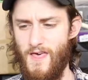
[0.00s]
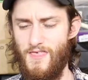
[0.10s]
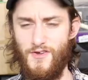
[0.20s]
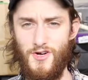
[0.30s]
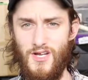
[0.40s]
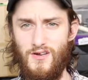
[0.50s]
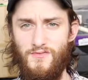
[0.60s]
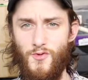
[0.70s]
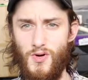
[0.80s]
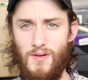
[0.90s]
30 to
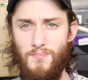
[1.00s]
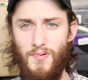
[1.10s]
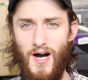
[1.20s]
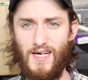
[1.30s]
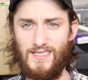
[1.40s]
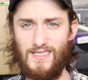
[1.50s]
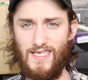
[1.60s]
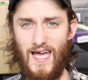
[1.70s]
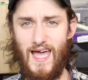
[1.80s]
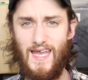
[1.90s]
40 bucks,
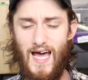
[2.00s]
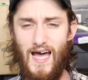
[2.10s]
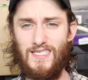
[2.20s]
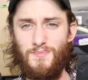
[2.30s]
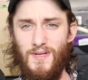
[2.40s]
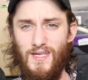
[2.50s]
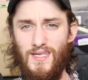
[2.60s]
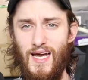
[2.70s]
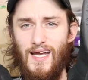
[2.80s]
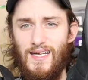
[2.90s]
and I spent
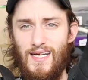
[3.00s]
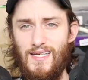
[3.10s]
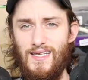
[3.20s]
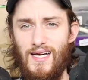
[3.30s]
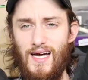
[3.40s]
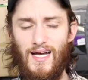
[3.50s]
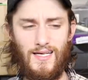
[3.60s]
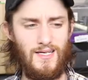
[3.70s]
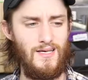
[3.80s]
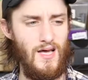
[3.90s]

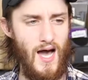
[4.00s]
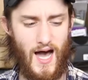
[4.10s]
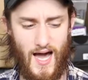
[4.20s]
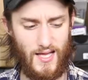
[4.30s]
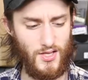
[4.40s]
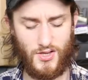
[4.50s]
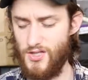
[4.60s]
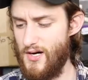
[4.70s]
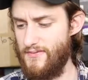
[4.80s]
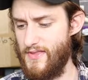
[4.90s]
$9.99. I
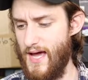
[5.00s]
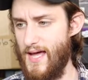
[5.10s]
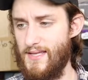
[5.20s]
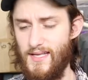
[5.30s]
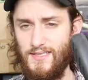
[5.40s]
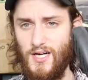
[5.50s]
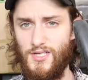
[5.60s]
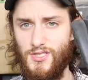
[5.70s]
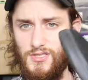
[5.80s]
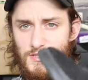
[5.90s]
love that. That's a
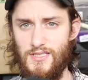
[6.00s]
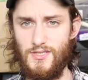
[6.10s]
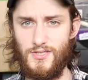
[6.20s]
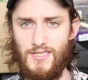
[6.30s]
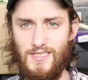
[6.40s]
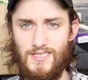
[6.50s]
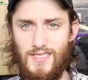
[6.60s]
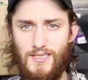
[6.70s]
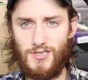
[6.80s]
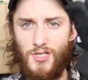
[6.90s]
good deal. These
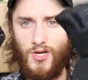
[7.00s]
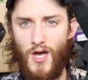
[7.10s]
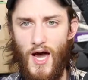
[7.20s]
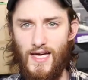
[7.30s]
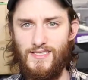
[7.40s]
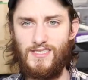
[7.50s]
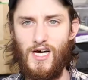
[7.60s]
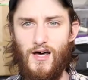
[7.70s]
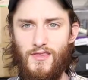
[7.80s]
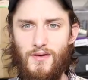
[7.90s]
things, I
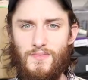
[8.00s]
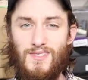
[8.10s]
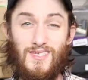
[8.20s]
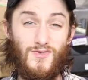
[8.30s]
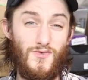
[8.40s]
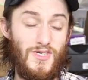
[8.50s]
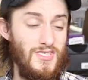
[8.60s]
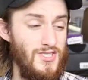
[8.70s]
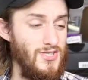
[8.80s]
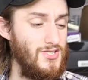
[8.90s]
saw them, didn't
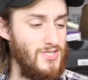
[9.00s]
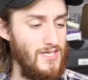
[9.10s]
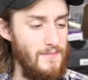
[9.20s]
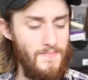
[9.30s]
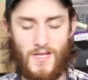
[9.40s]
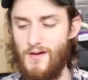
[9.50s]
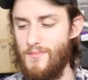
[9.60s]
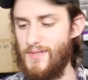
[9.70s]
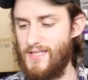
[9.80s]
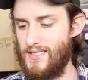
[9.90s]
research them
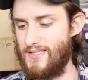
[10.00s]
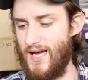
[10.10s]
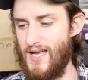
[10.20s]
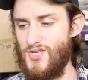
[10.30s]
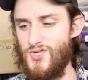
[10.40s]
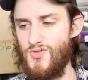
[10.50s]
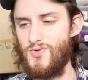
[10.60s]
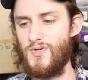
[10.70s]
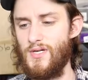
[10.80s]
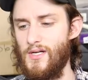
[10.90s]
because I
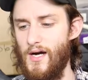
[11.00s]
knew